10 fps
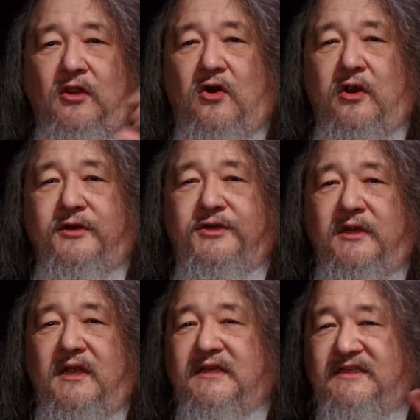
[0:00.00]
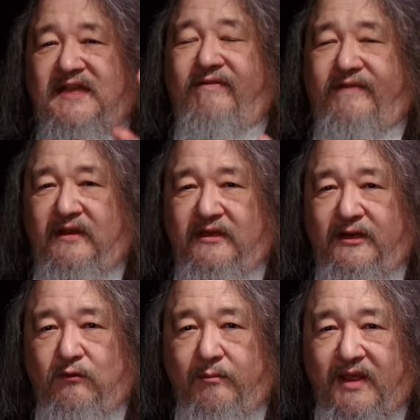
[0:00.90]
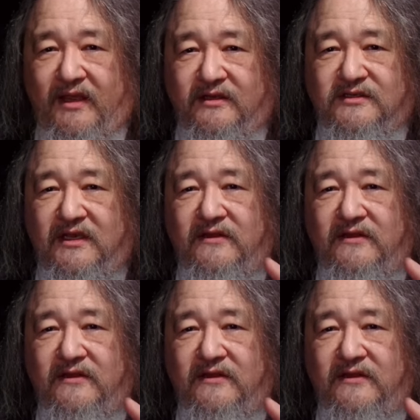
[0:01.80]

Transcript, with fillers: large, definitely remains